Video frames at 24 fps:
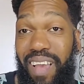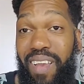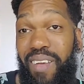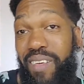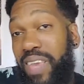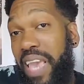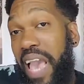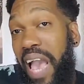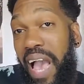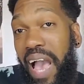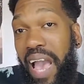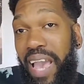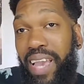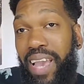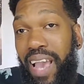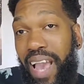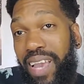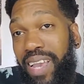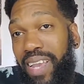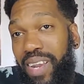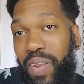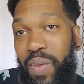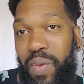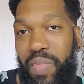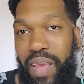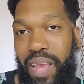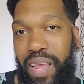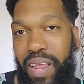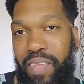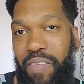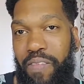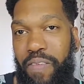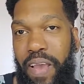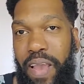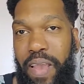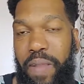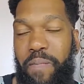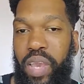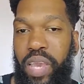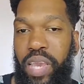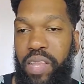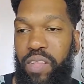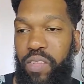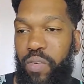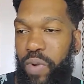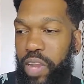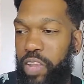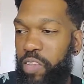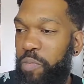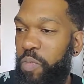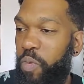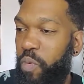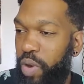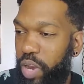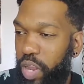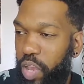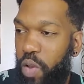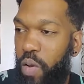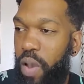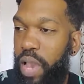Yeah, I could do that. That's fine. He directs me where to go.